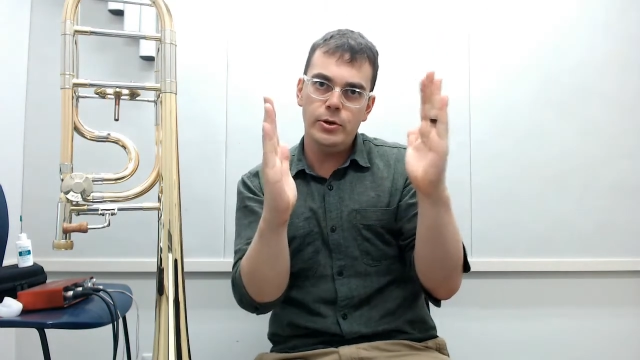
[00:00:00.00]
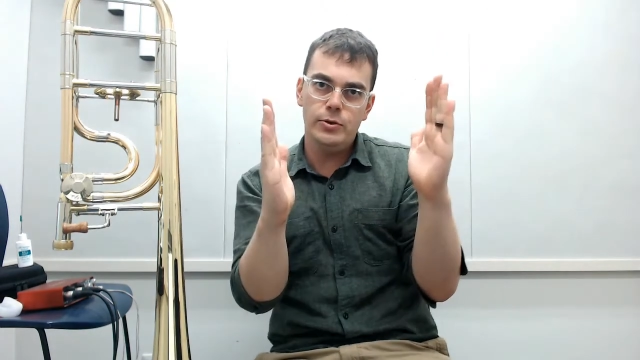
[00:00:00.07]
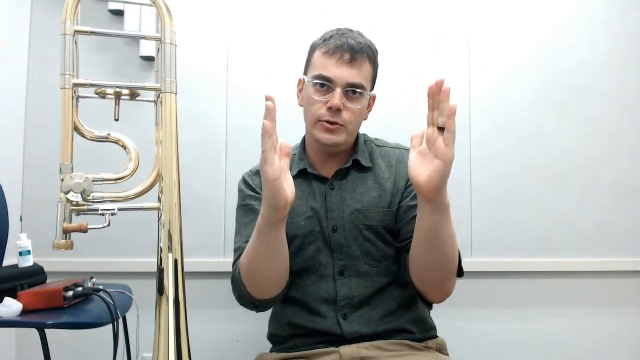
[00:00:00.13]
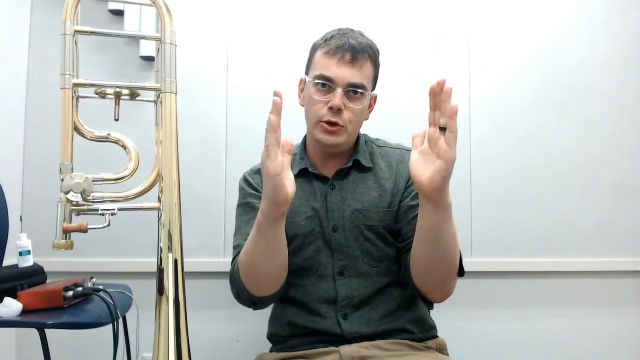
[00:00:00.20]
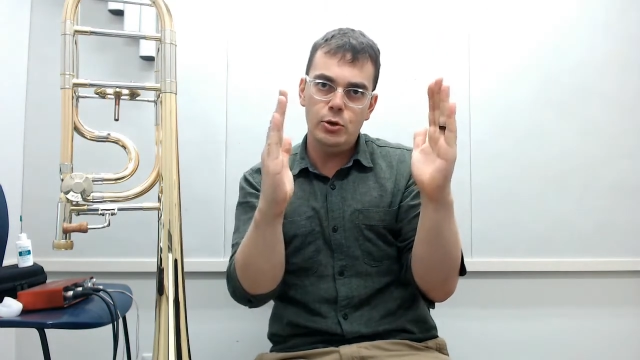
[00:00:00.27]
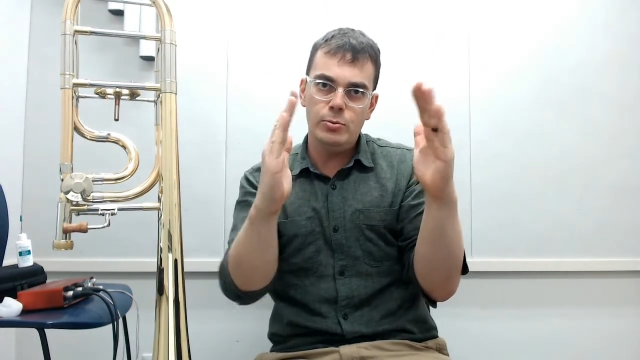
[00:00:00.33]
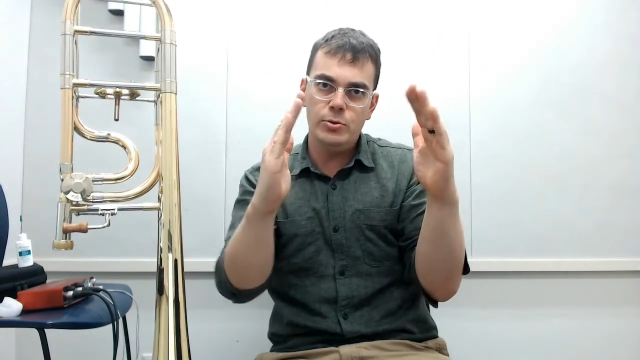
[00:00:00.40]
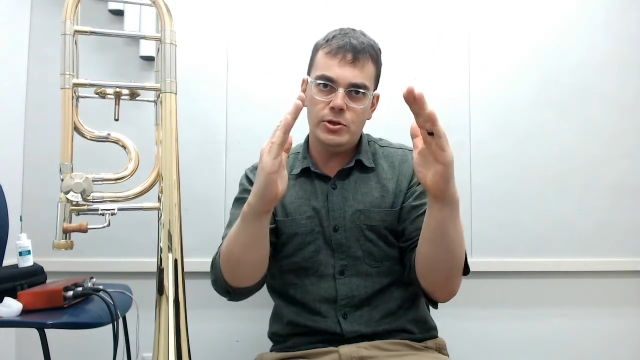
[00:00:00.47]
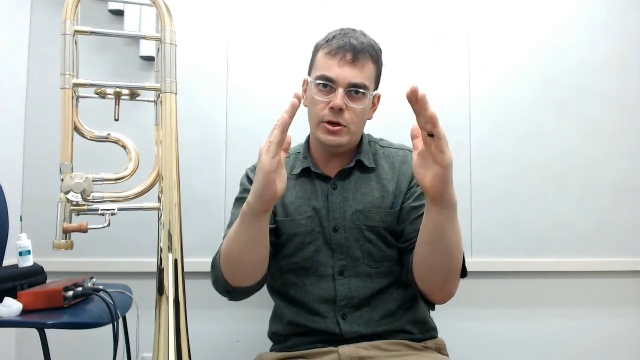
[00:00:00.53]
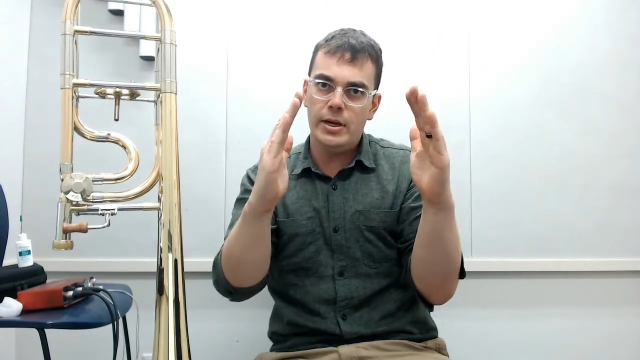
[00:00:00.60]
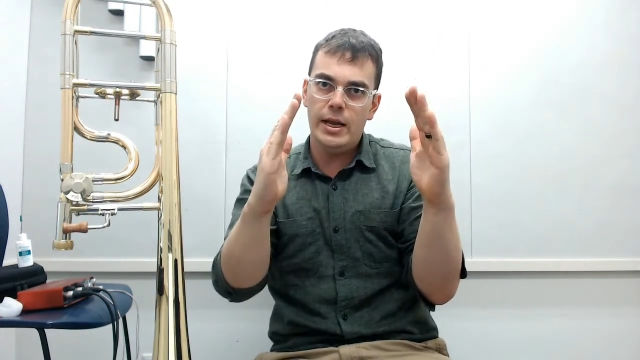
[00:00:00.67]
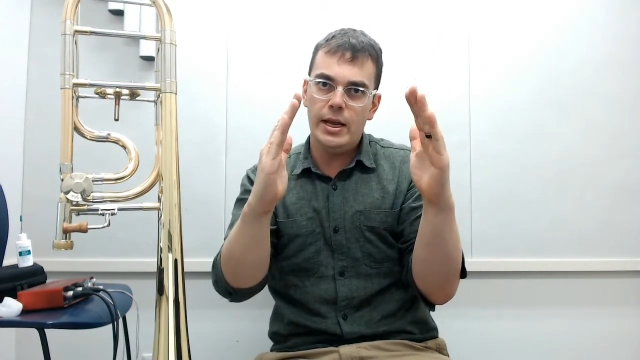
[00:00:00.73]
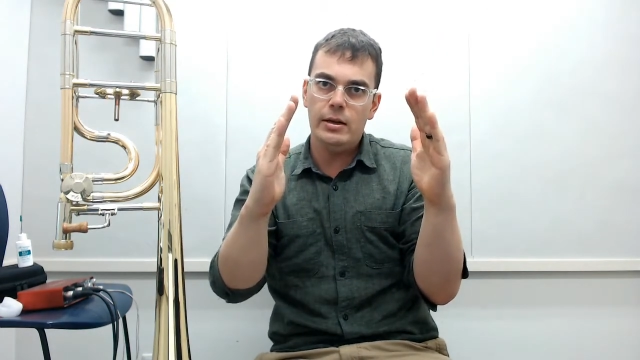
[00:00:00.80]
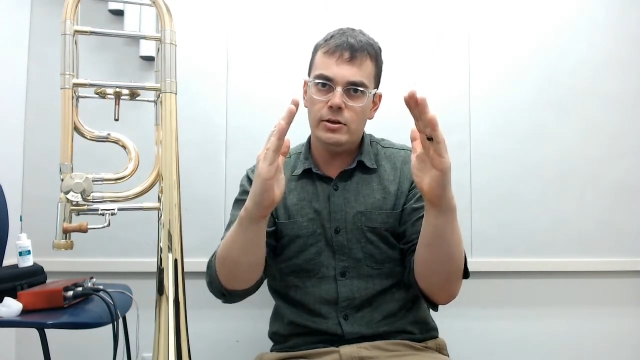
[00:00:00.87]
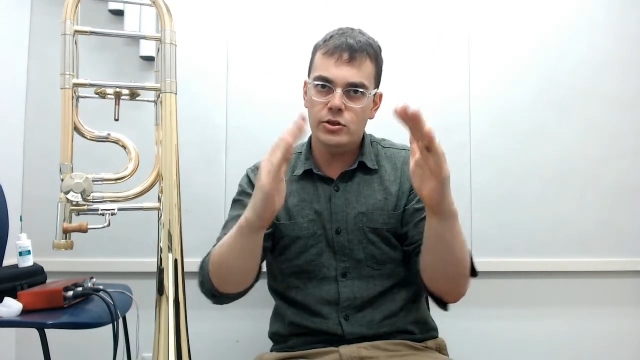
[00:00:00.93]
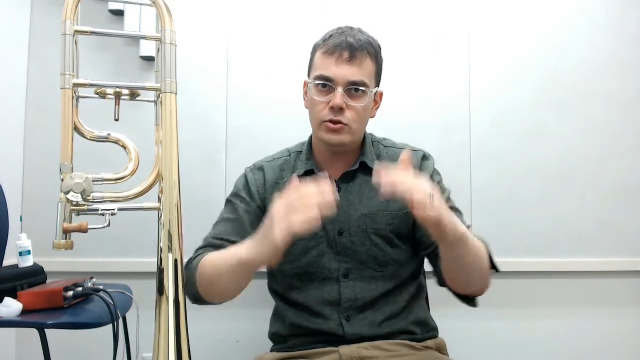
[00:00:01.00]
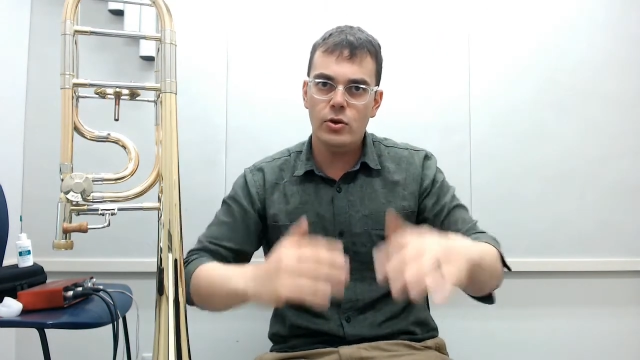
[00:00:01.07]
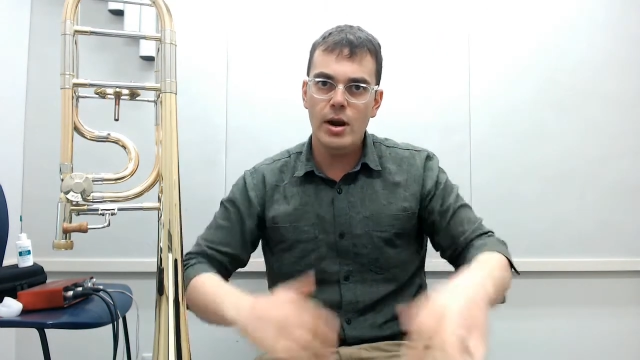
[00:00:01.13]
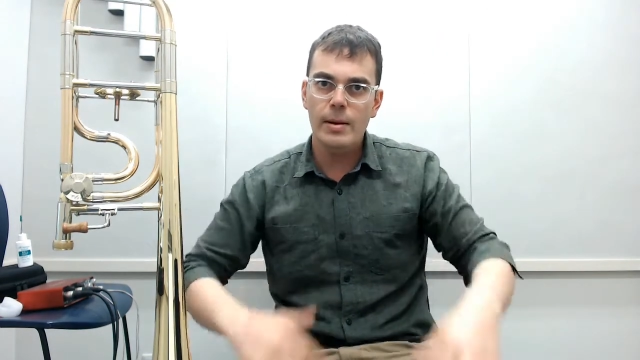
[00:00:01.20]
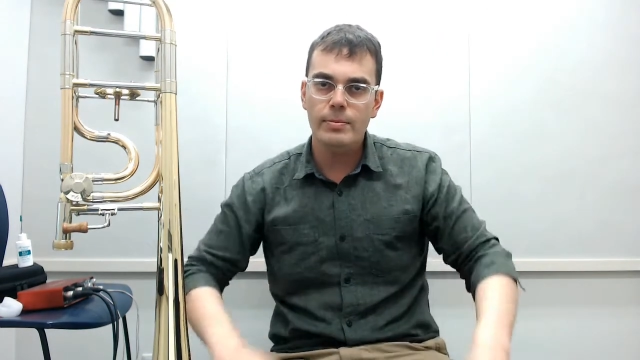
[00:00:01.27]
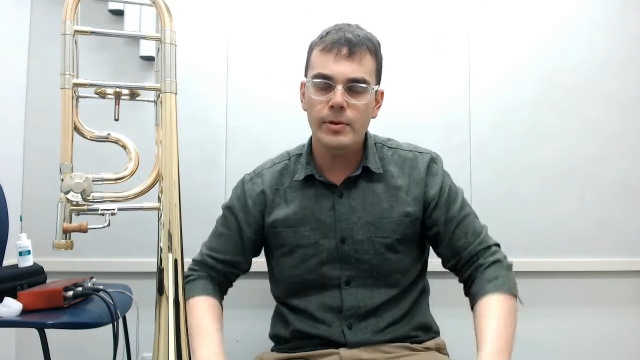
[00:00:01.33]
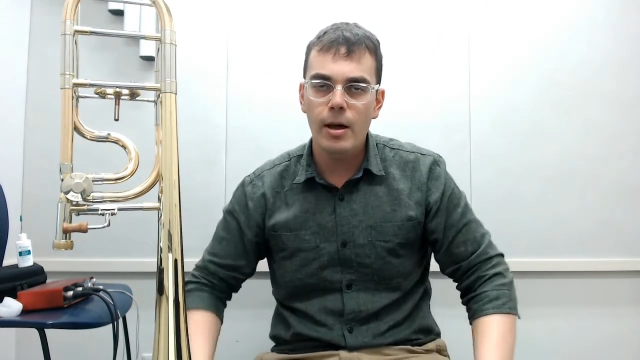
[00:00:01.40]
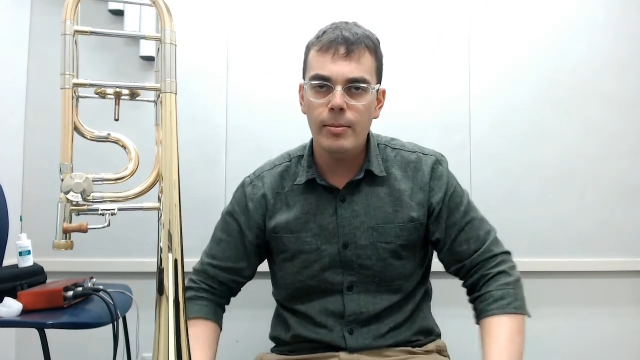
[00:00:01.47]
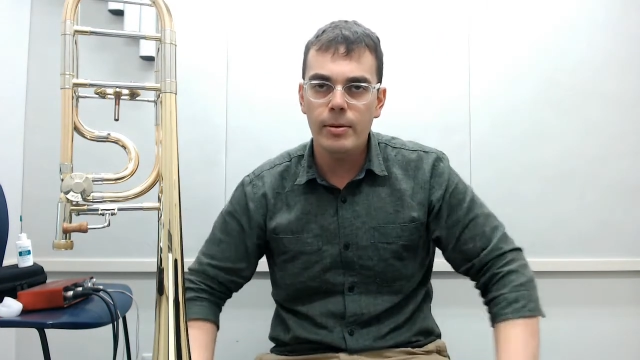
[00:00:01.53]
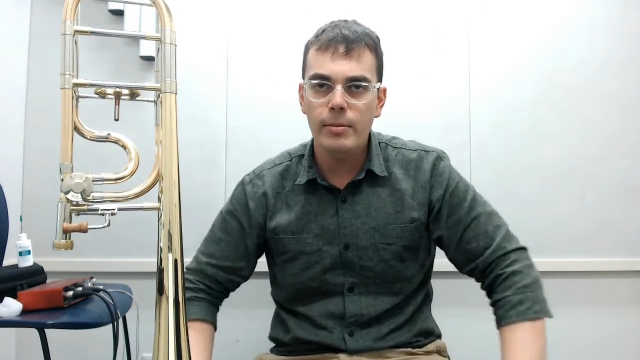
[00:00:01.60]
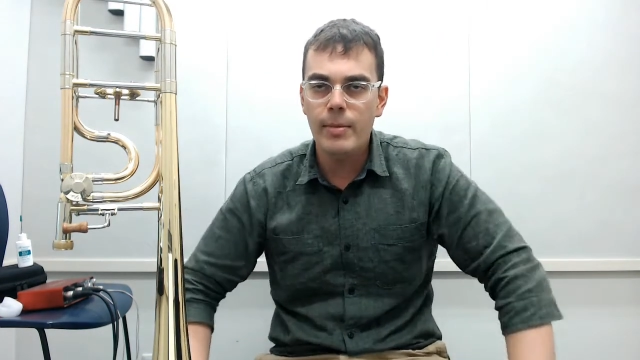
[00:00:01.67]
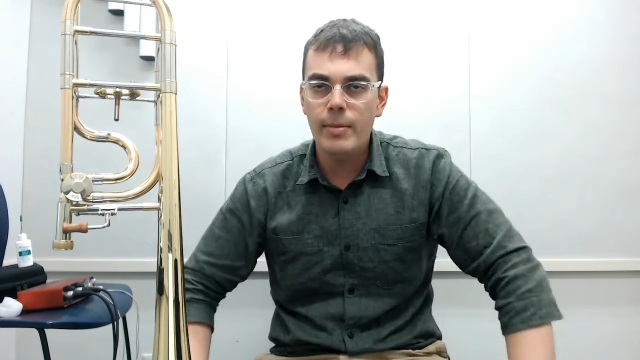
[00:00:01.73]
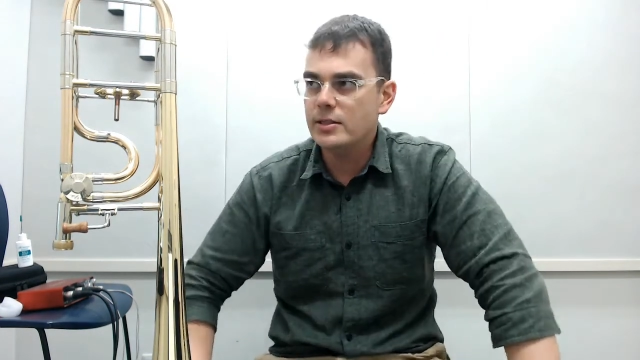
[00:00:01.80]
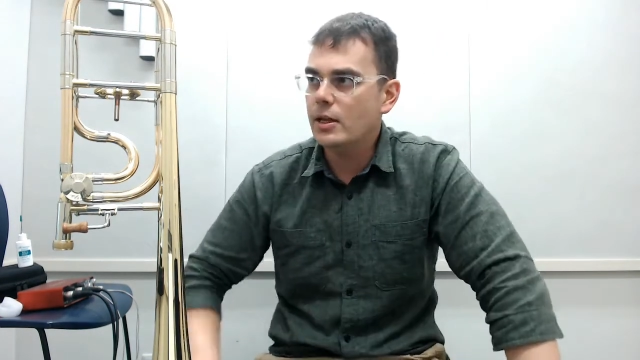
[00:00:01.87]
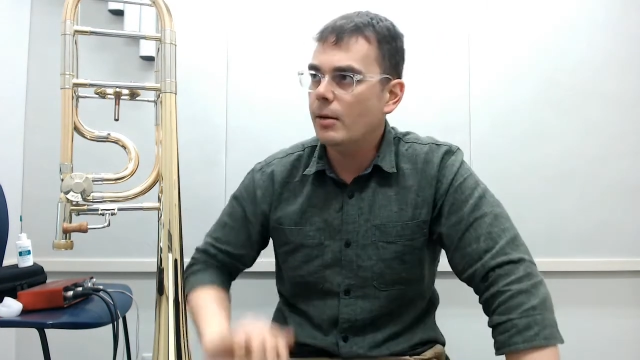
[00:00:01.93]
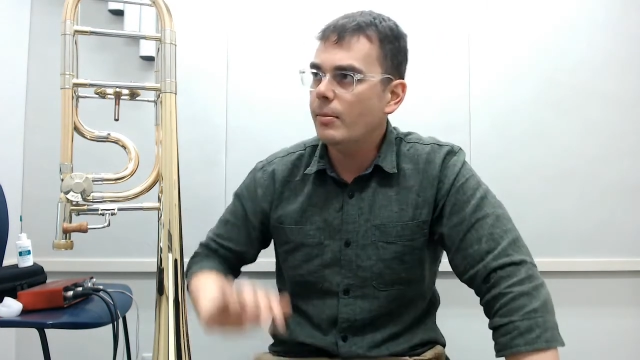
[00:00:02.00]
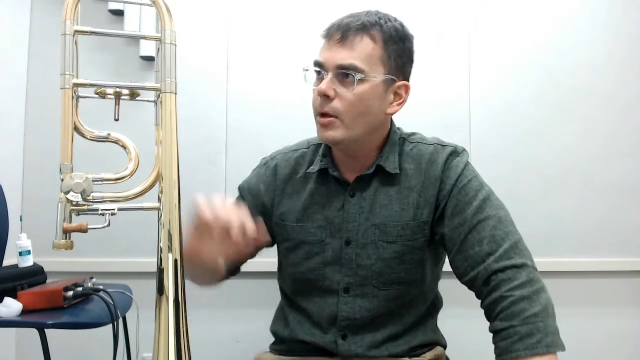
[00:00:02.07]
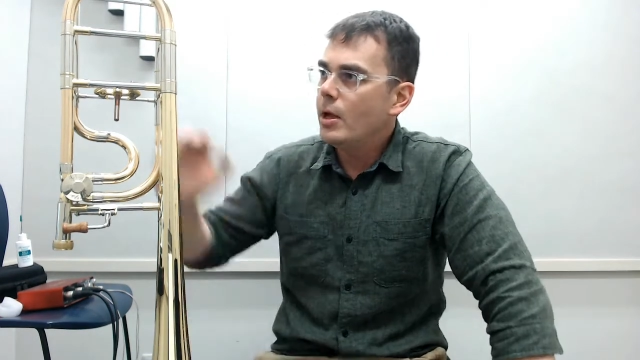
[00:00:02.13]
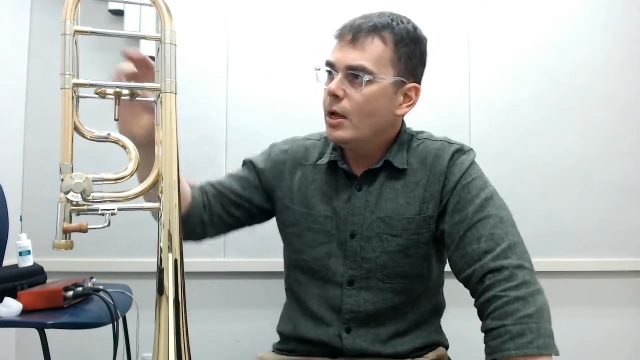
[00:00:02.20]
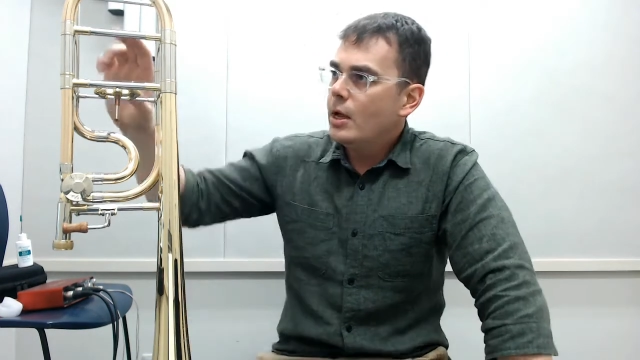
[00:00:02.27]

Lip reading: tubes start getting scraped up and messed up.